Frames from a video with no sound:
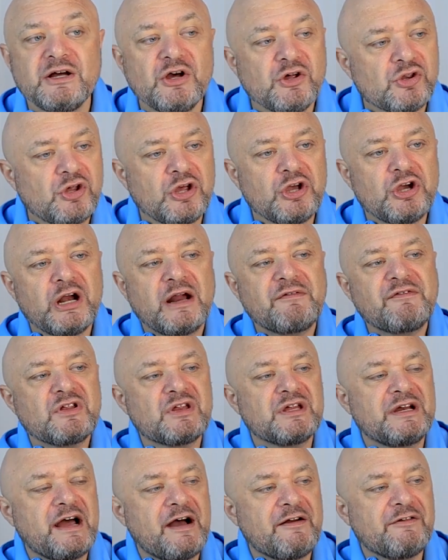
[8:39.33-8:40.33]
So you could have a
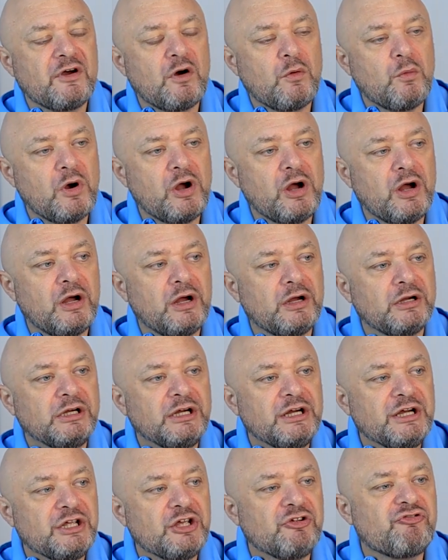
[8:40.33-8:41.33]
scenario where
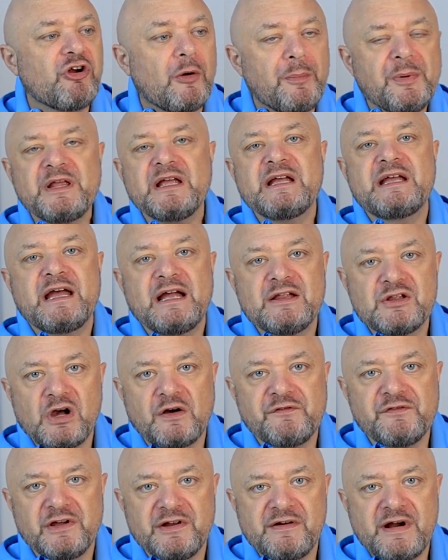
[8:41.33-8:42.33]
you're dropping your kids
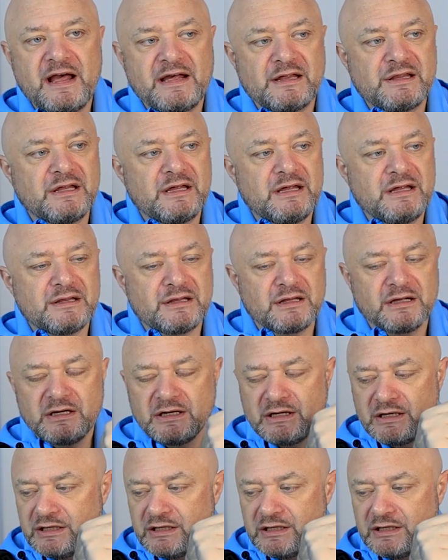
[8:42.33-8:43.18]
off at your ex's,